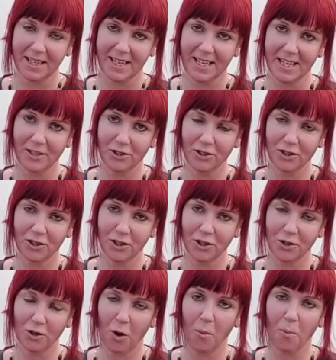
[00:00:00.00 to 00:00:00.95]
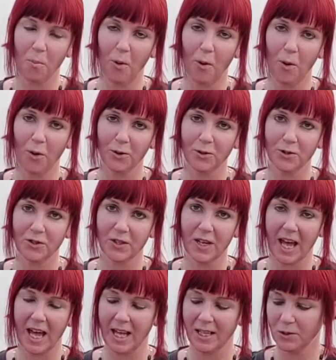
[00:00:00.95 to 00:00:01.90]
into compost
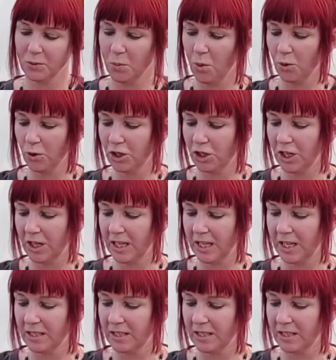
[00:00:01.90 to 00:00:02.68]
and watching